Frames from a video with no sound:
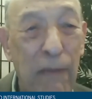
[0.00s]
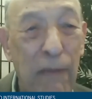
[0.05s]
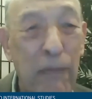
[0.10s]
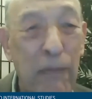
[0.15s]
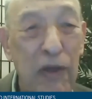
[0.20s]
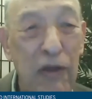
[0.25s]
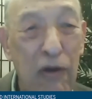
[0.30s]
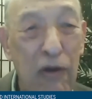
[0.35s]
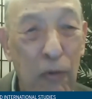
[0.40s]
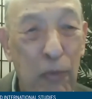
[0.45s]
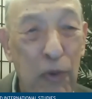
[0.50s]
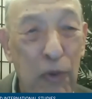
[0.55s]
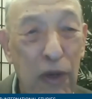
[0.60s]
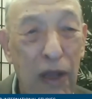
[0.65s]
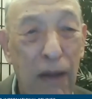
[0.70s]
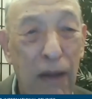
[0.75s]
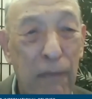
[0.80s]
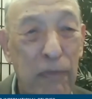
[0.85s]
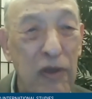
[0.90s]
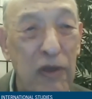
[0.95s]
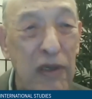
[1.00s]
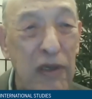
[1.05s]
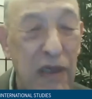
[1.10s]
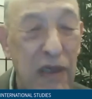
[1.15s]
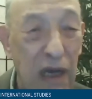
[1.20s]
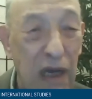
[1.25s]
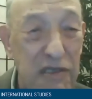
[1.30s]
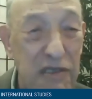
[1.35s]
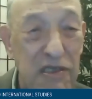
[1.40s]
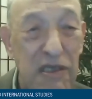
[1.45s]
and open up, and
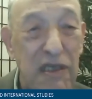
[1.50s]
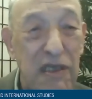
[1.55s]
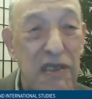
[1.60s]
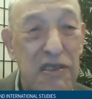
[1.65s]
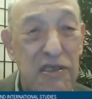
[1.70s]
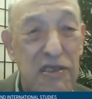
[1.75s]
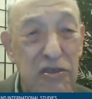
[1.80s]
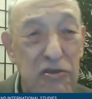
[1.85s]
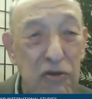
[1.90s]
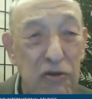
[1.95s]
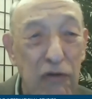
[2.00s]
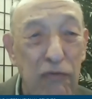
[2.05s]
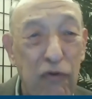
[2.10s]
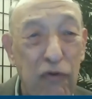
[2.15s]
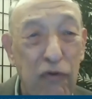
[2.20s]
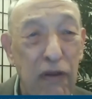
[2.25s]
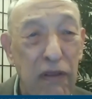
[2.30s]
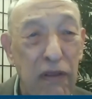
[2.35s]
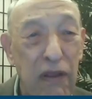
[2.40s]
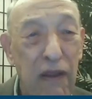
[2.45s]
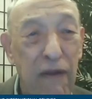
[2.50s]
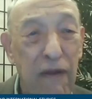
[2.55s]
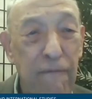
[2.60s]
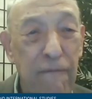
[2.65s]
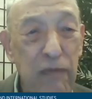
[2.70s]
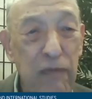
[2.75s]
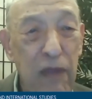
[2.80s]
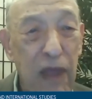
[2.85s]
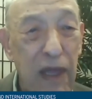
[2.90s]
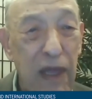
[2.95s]
consulates and so forth.
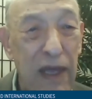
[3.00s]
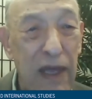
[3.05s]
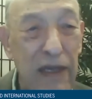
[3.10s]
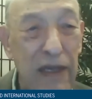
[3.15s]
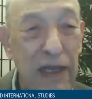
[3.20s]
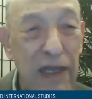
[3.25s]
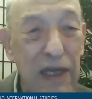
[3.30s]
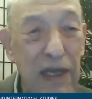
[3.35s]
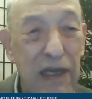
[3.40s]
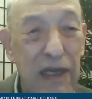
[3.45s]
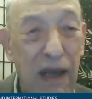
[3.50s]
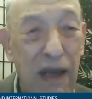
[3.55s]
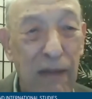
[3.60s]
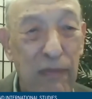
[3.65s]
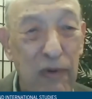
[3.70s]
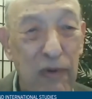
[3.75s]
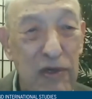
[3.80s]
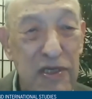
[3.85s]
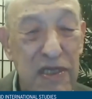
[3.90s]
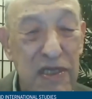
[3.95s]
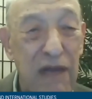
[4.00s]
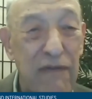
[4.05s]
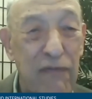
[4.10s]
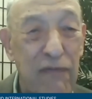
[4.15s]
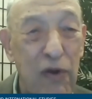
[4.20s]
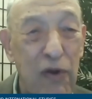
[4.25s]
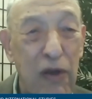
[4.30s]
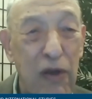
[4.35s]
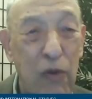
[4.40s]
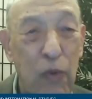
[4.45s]
And he accomplished that
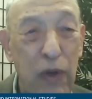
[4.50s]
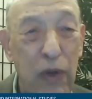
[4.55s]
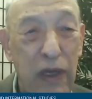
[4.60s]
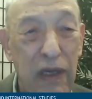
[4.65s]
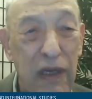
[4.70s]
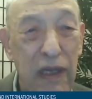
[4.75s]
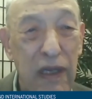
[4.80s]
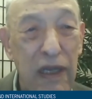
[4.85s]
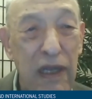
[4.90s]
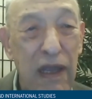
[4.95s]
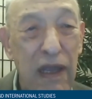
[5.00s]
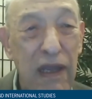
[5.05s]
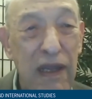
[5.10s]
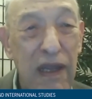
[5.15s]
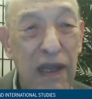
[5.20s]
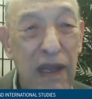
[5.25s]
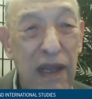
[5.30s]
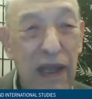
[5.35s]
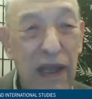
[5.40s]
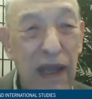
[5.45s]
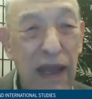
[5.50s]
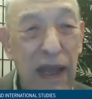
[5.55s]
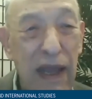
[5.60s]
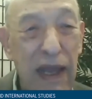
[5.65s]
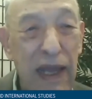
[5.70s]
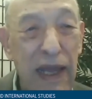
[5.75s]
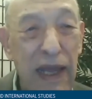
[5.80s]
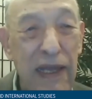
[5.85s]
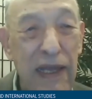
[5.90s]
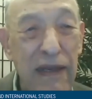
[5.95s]
very quickly.
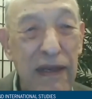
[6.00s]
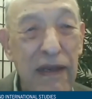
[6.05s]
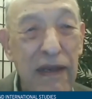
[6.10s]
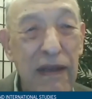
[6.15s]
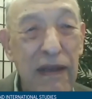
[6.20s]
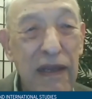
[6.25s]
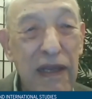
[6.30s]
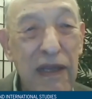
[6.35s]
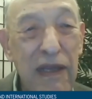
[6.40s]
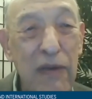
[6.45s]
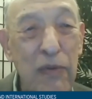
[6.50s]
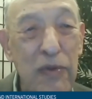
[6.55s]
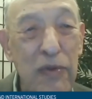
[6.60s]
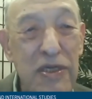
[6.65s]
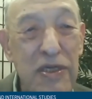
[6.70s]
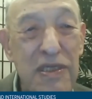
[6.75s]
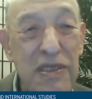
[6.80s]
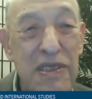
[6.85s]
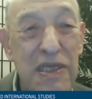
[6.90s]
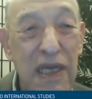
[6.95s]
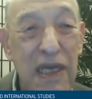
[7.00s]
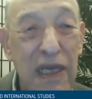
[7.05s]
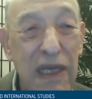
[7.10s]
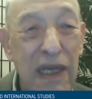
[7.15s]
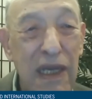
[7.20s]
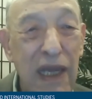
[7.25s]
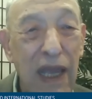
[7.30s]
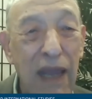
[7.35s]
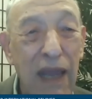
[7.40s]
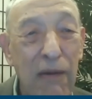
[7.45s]
And he
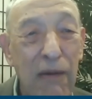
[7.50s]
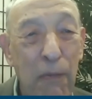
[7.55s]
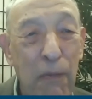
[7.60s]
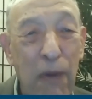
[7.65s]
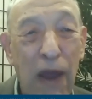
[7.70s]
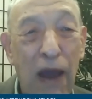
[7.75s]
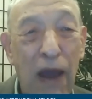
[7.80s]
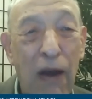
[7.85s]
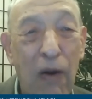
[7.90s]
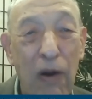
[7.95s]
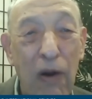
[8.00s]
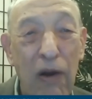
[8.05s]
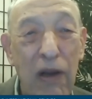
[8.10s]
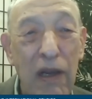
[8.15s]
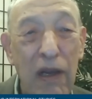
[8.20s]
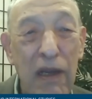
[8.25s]
came to power